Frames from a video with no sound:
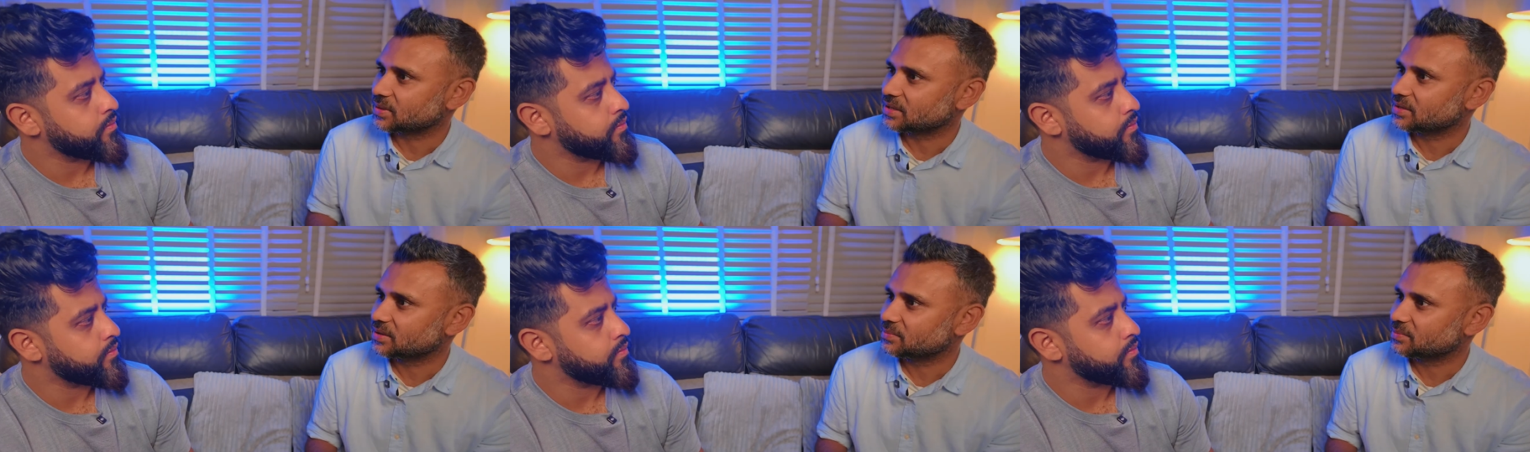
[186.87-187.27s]

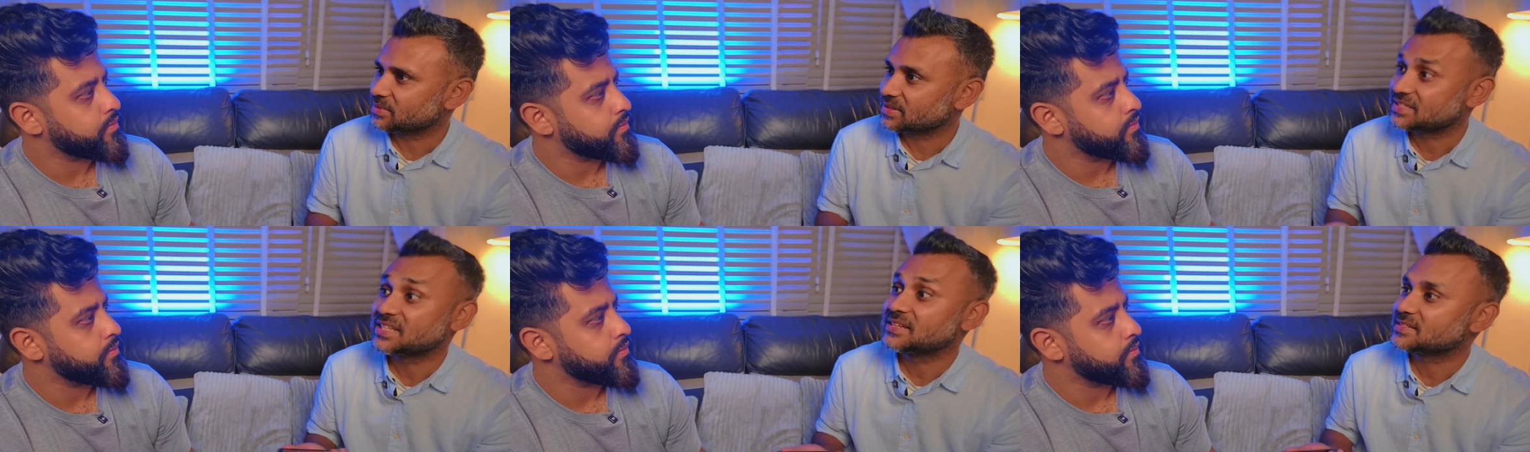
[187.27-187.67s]
Speaker 1: quite you know
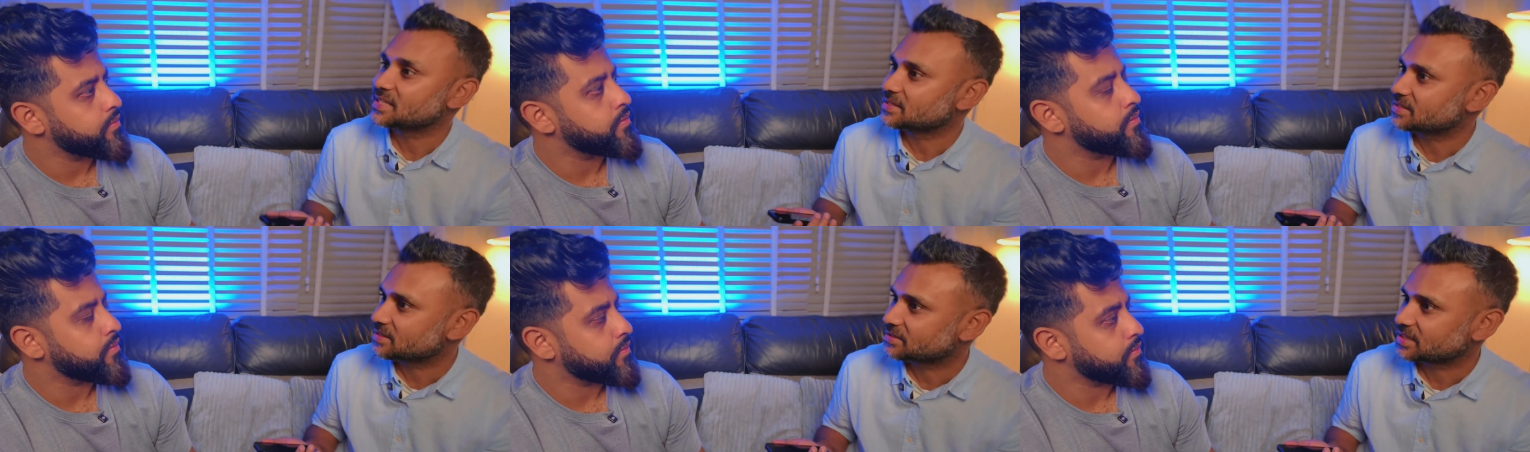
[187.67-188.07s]
G C
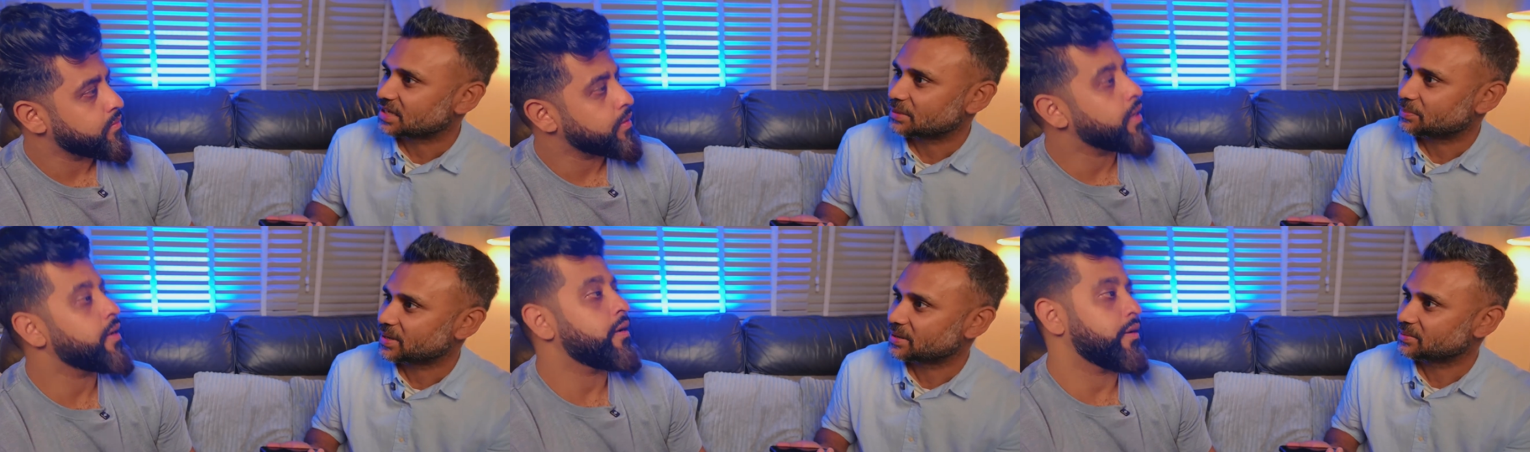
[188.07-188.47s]
S E
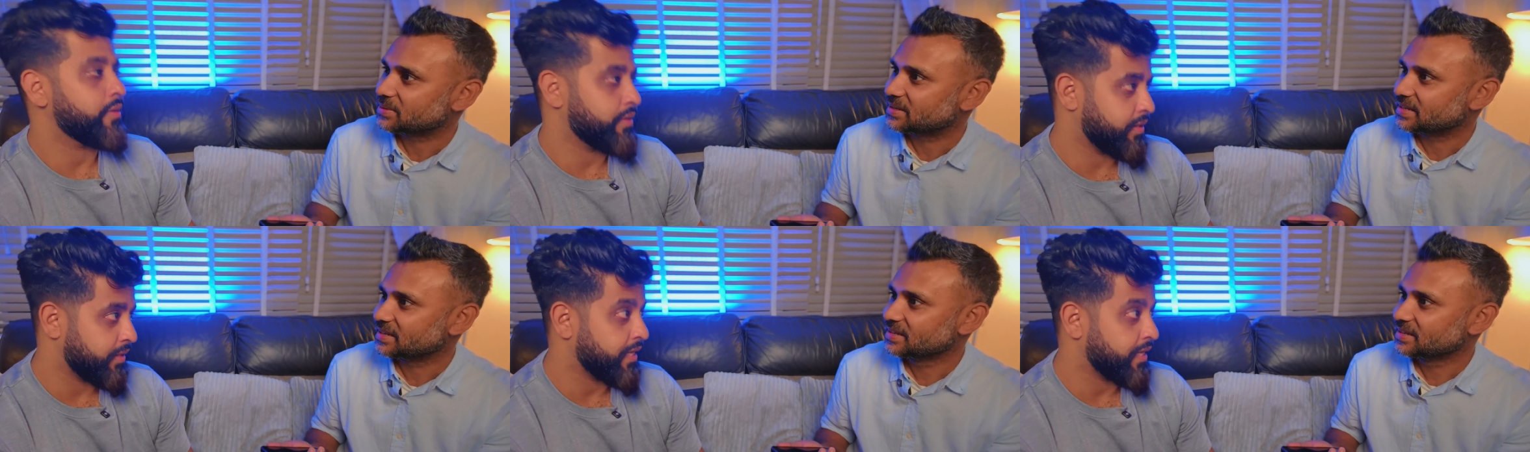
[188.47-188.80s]
style apparently.